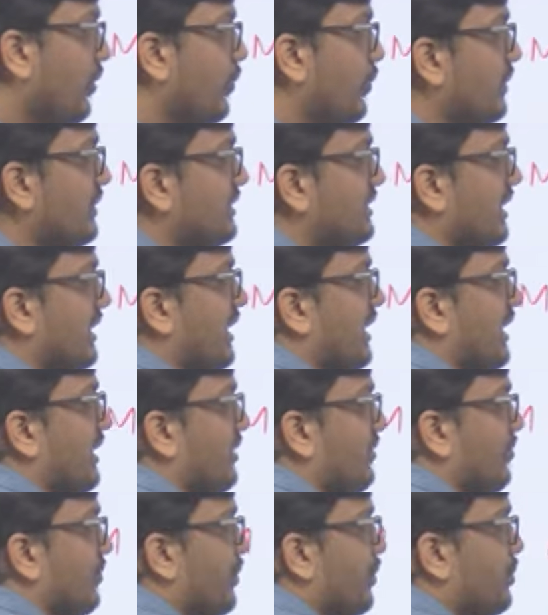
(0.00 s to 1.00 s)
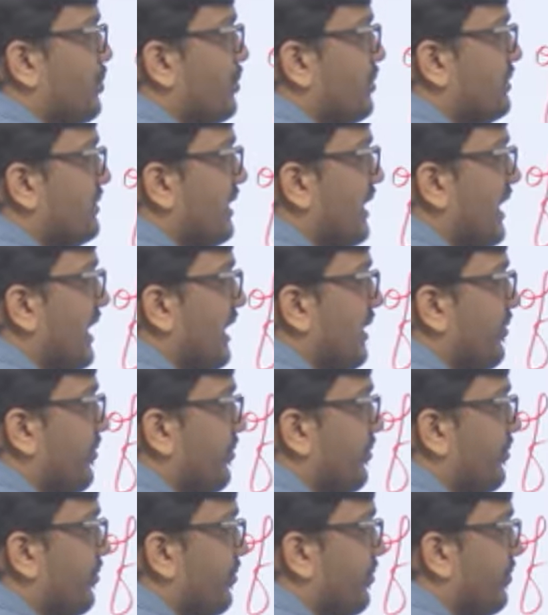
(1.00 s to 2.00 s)
Once again, you should see
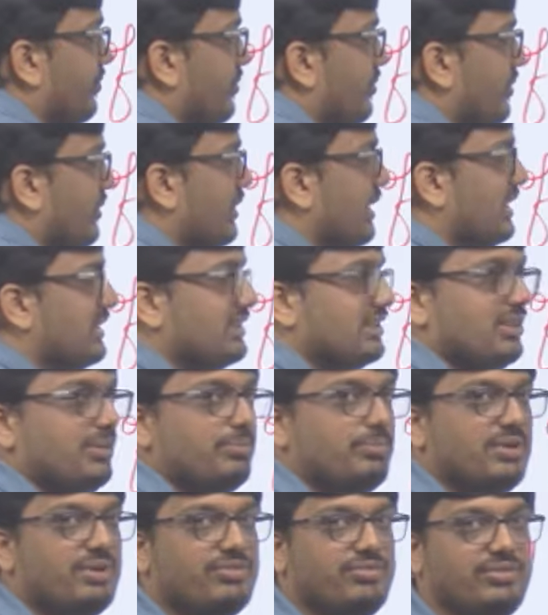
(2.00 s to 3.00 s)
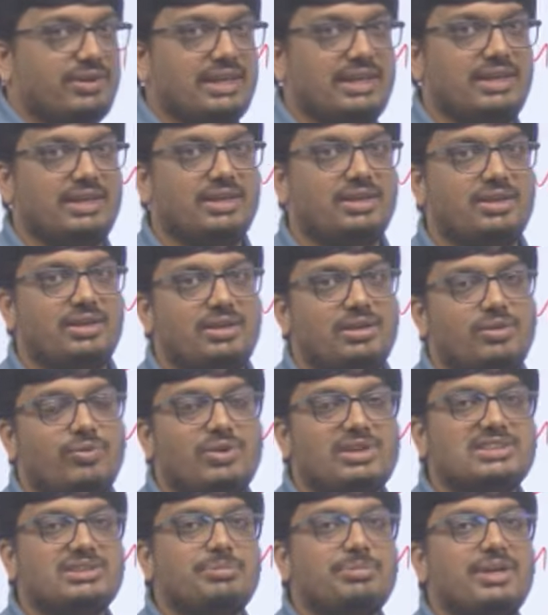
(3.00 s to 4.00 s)
there is a number 5.
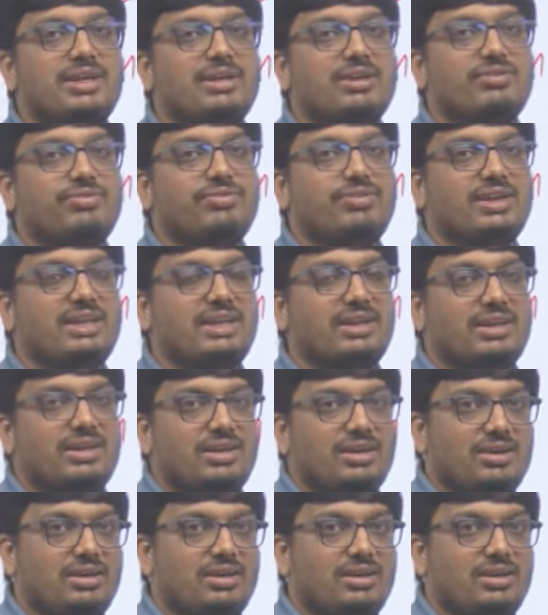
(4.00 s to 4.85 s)
What is the meaning of 5?